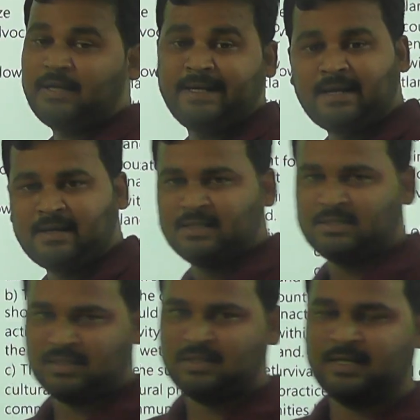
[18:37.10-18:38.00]

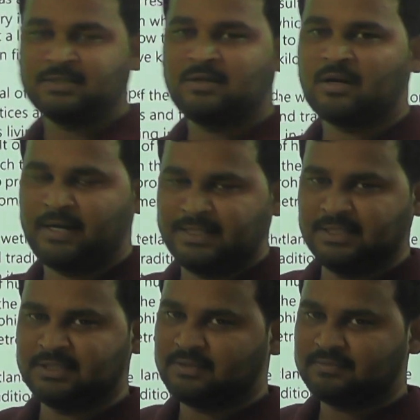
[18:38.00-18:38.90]
International. It is an
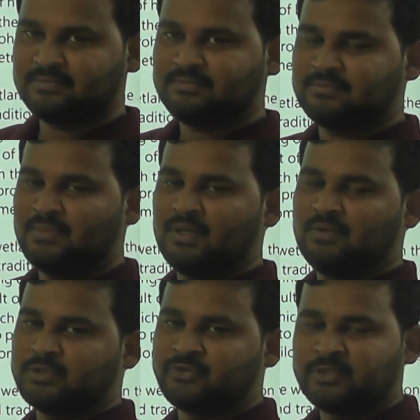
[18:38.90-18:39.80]
organization
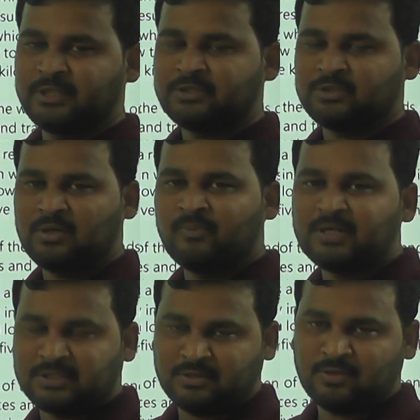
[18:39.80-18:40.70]
which was
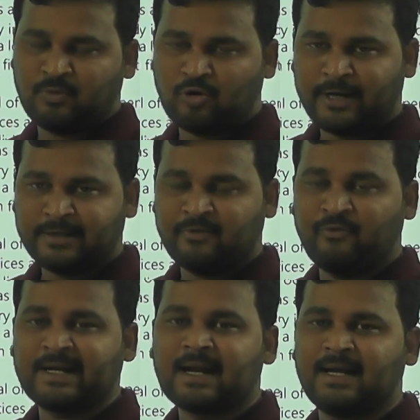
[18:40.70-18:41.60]
established to protect the
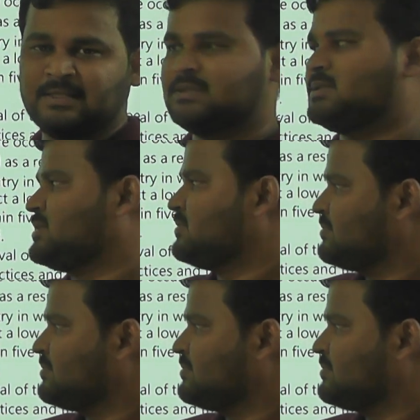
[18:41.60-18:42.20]
wetlands.